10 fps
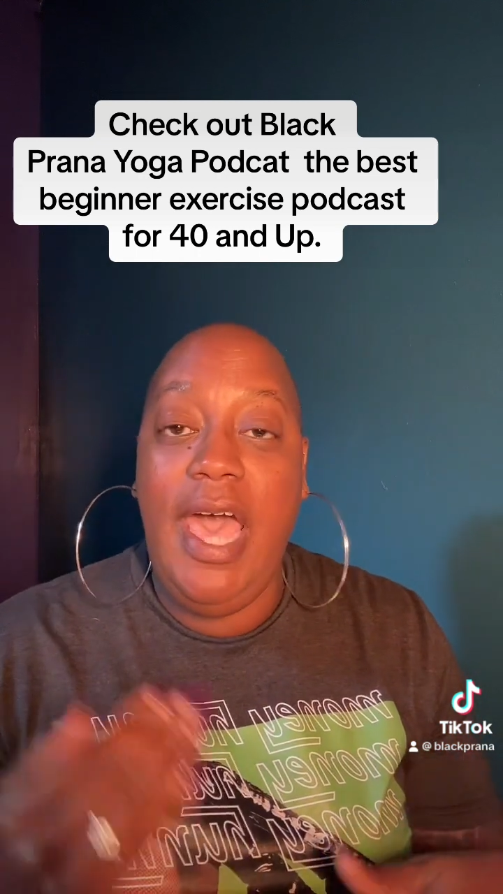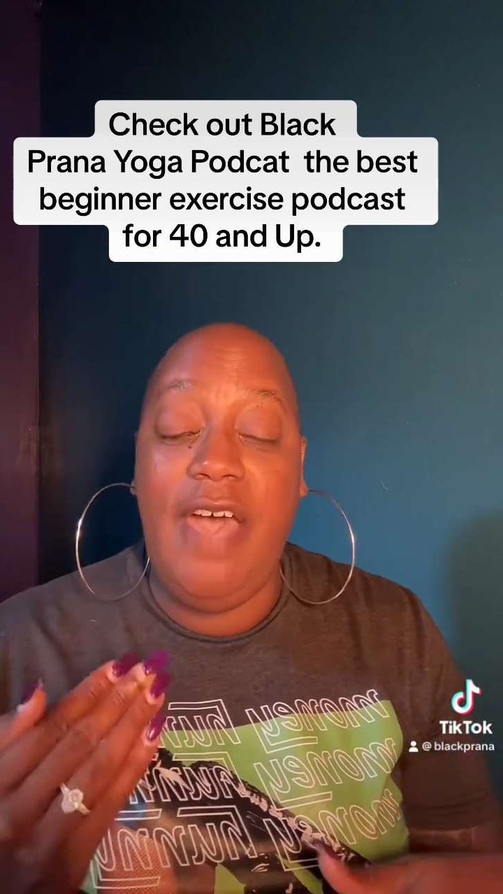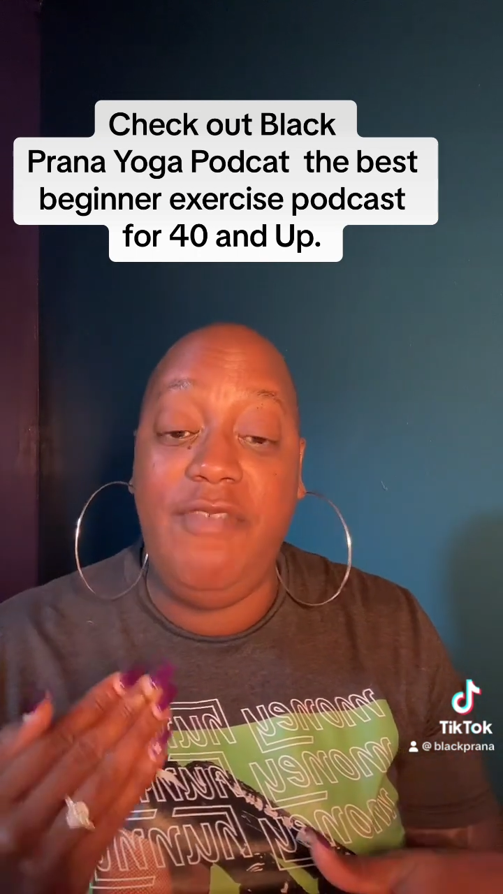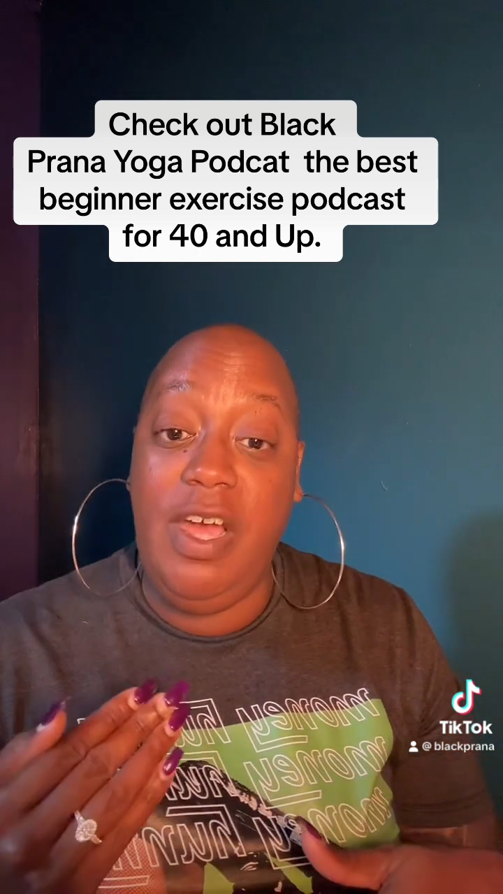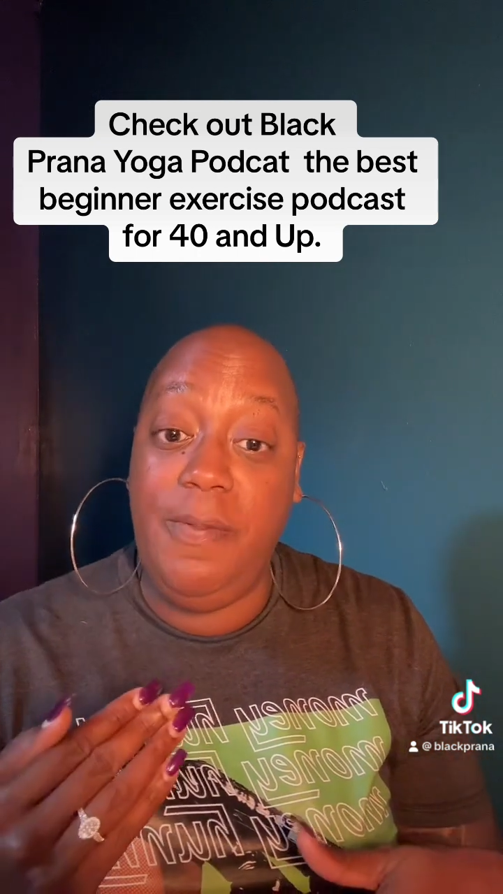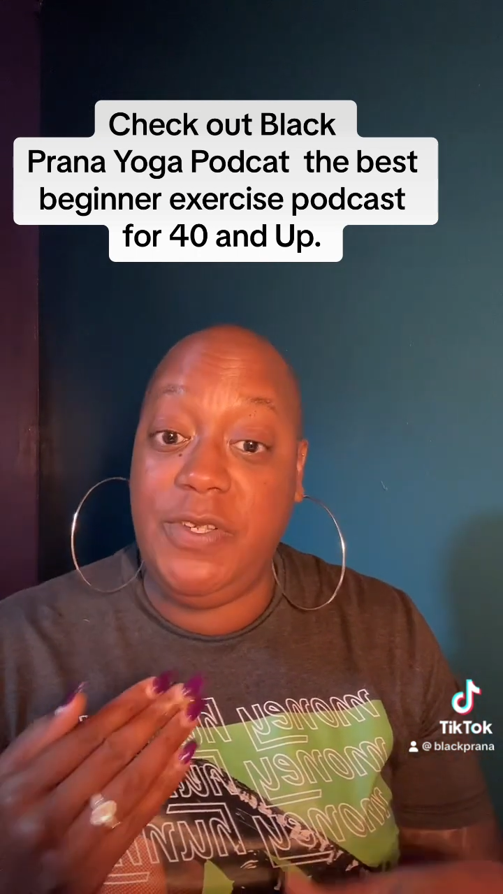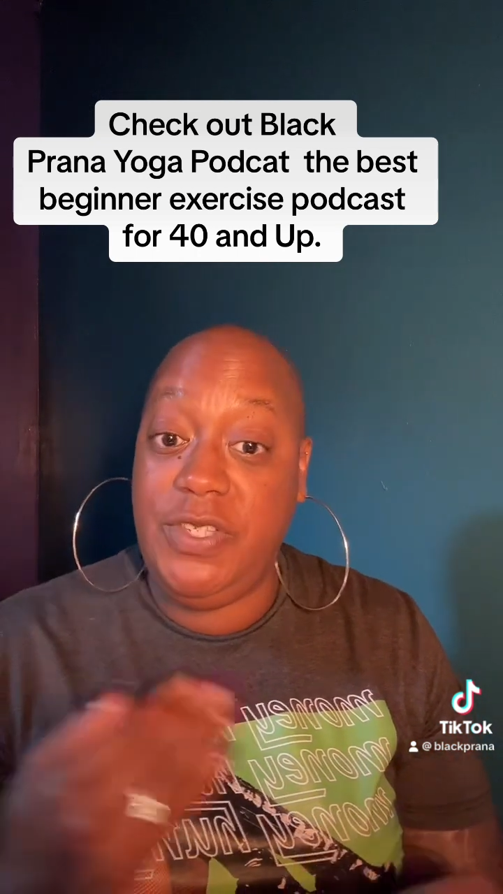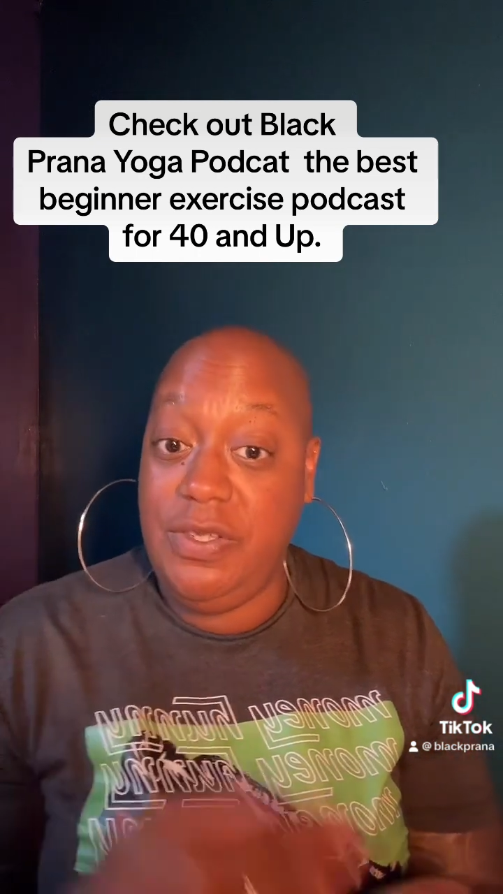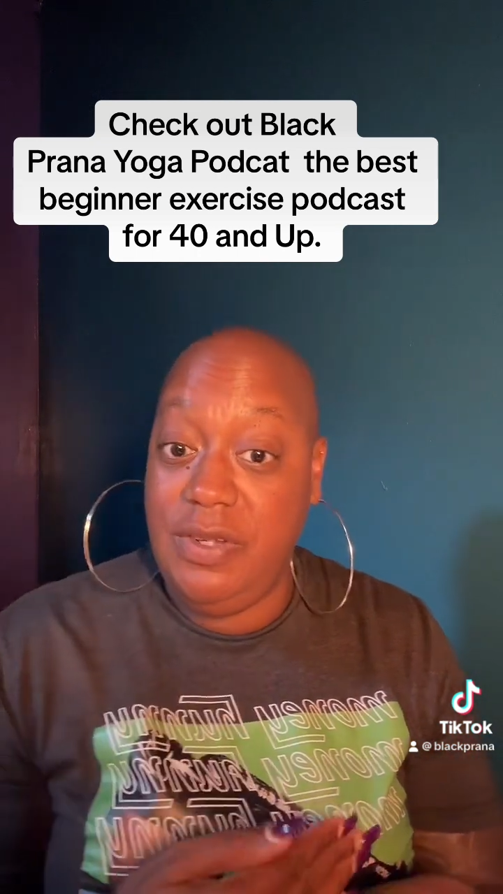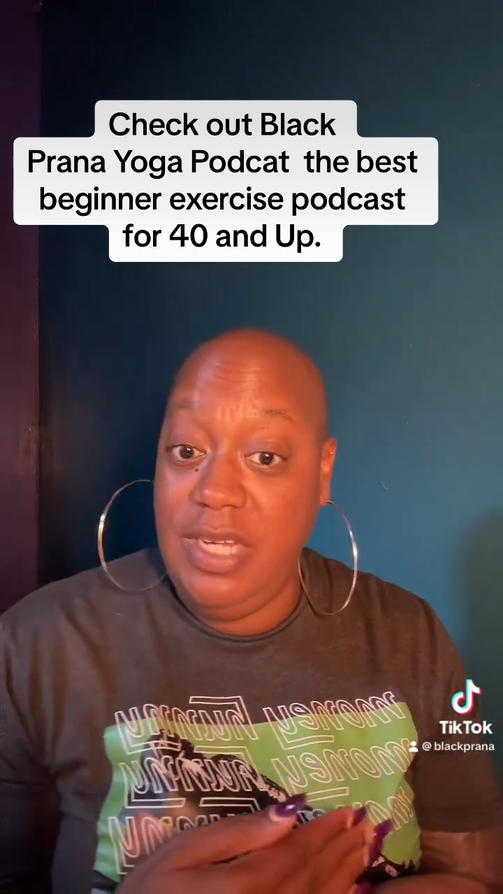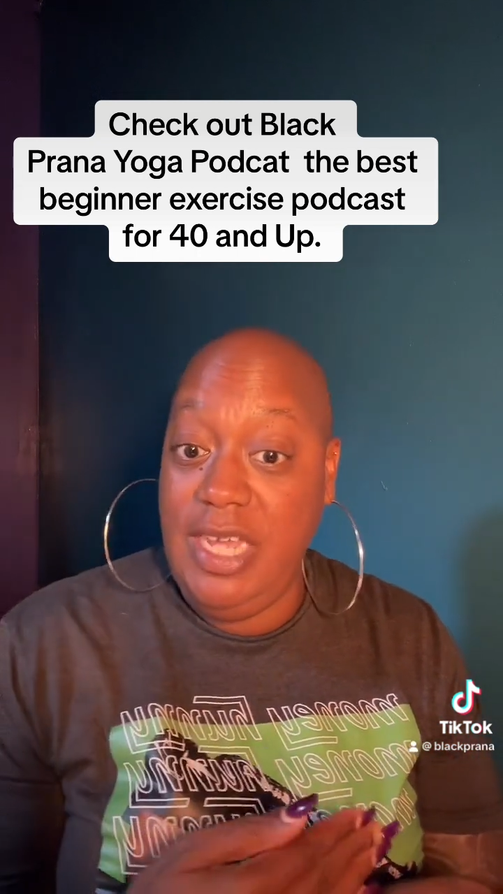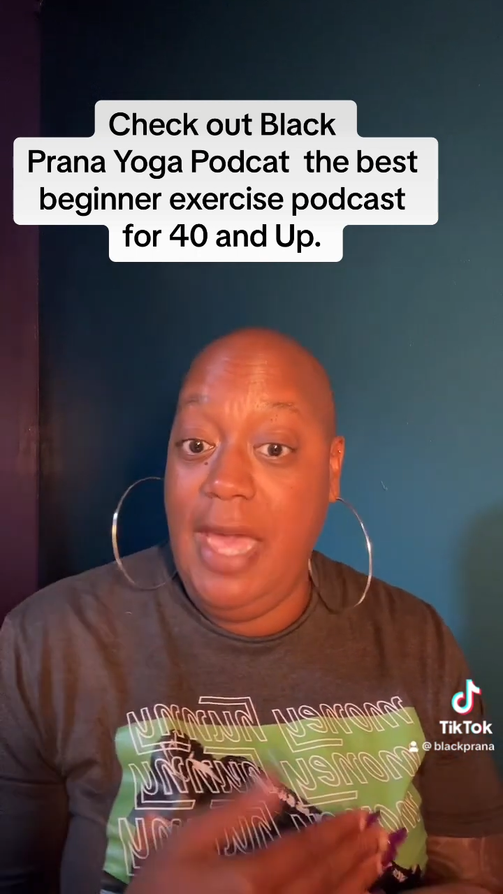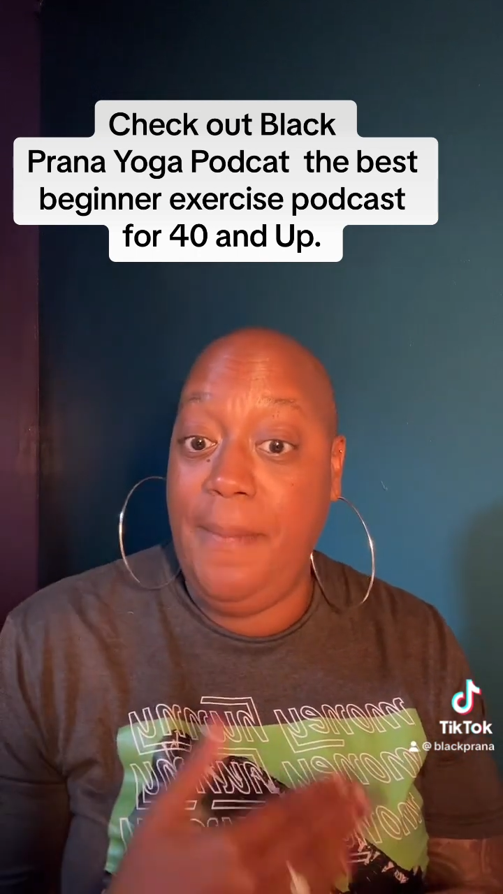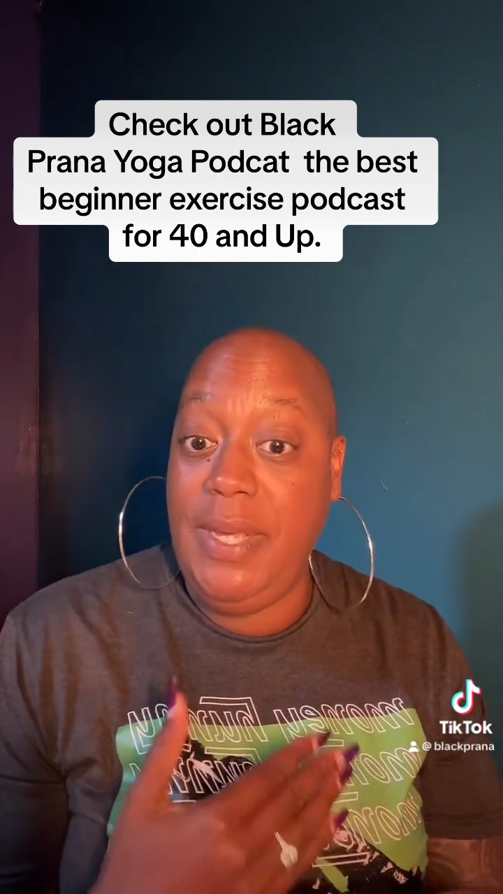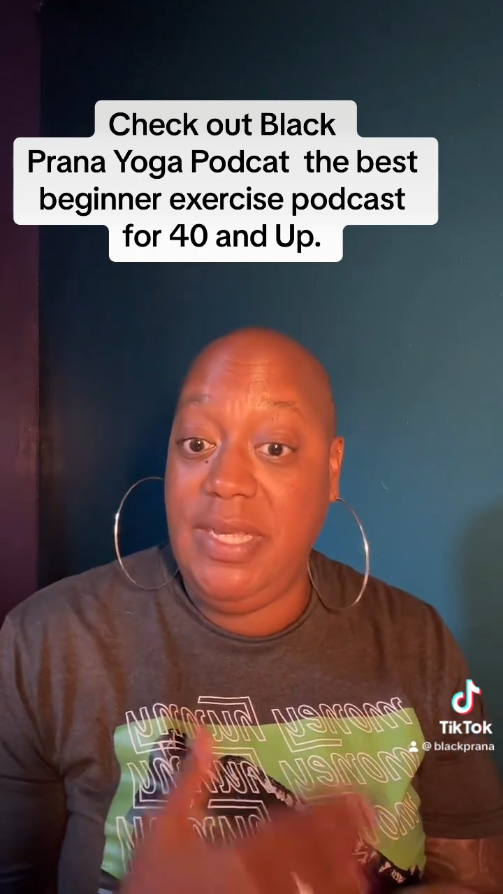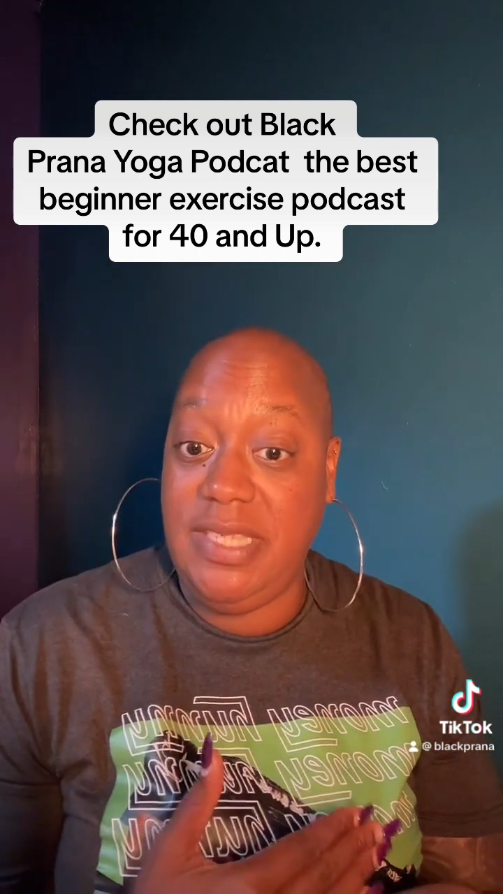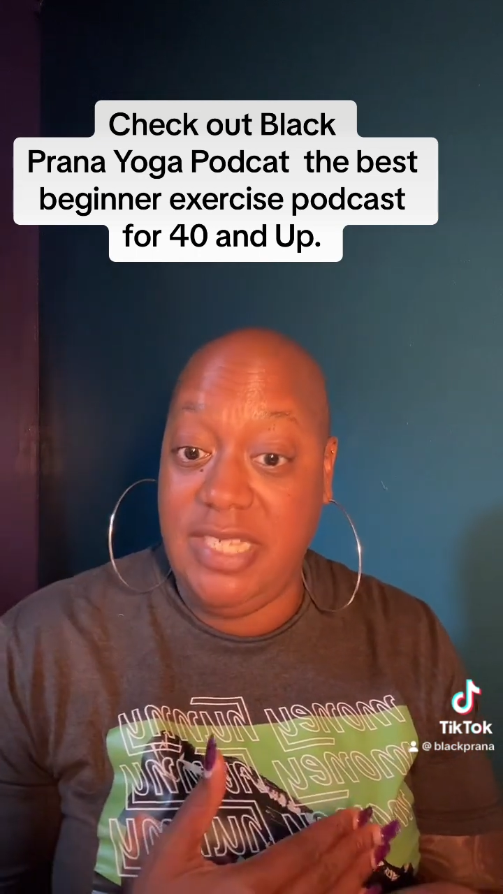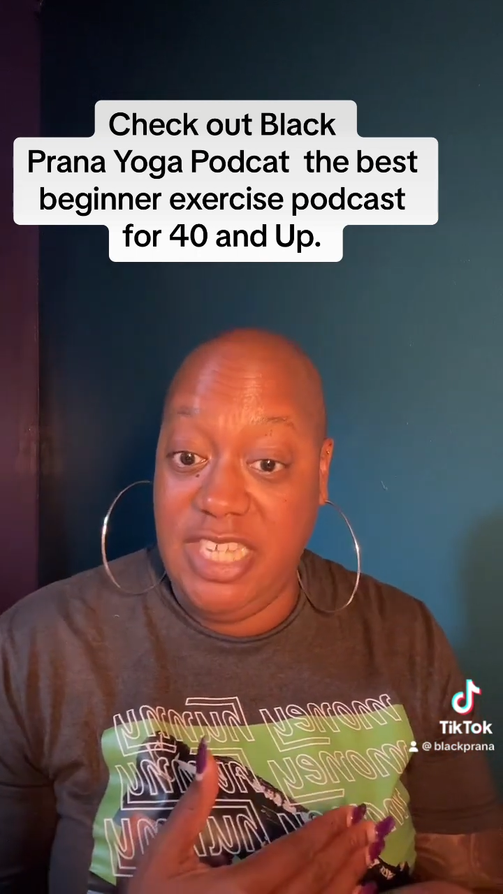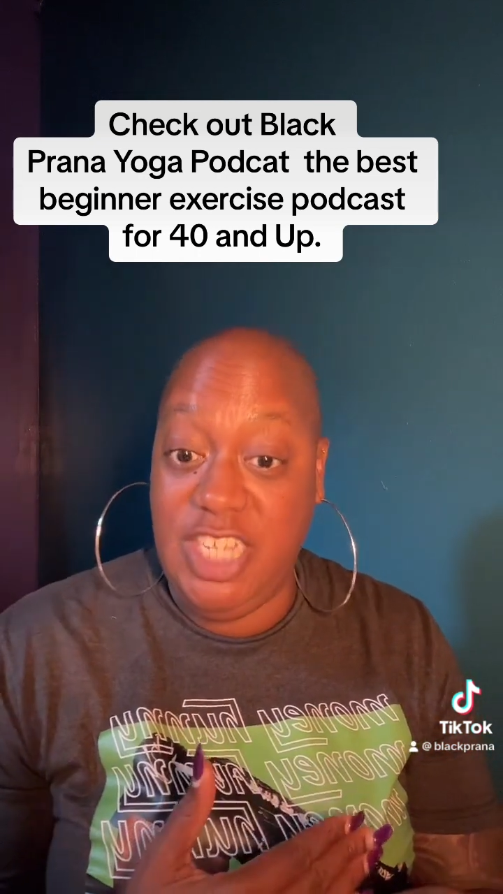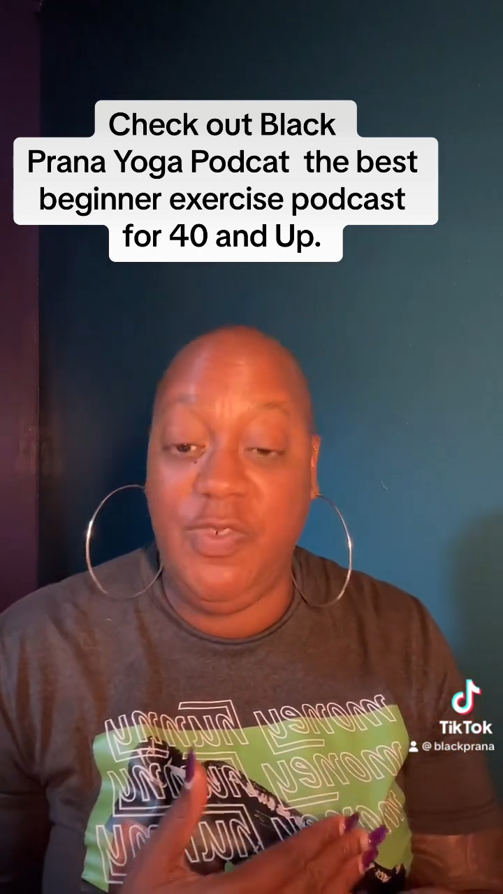have an opportunity at being
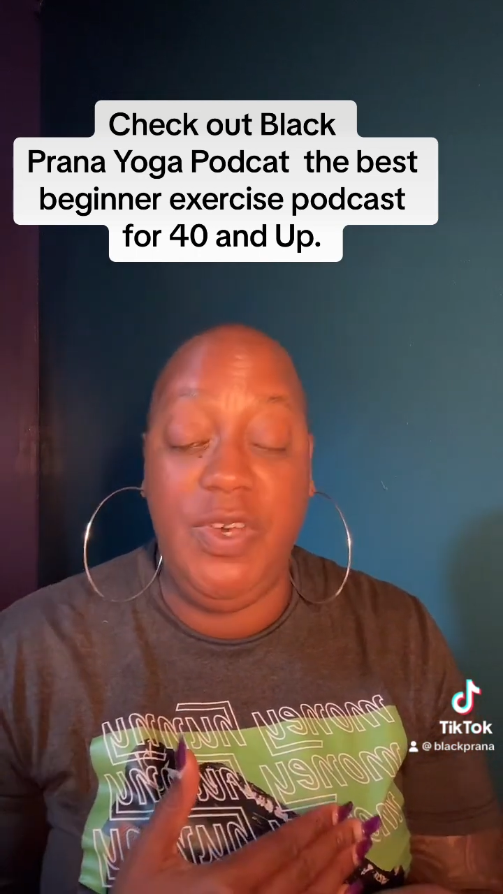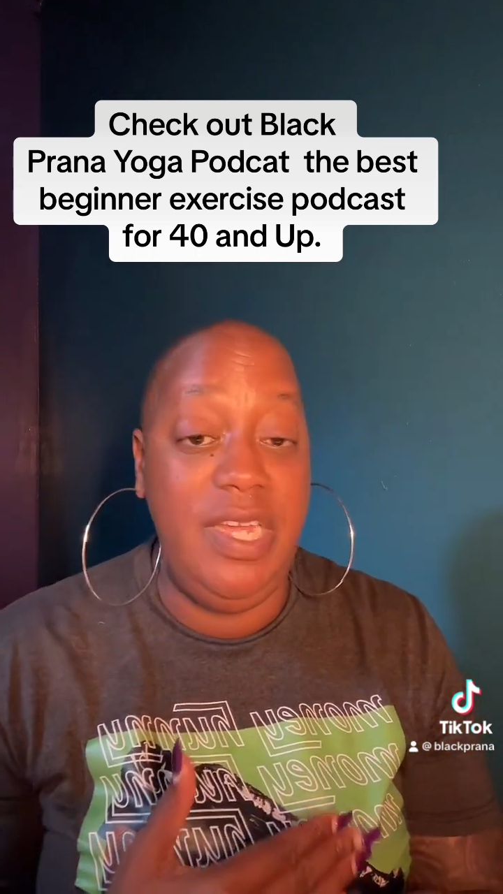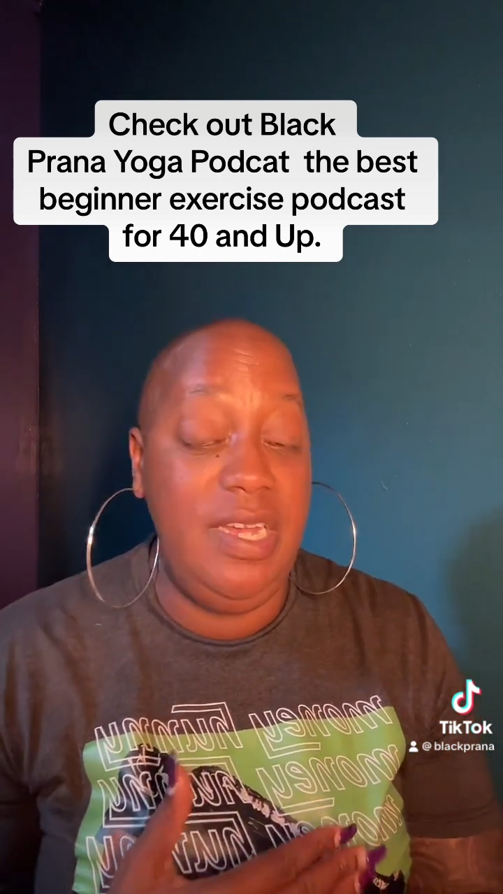successful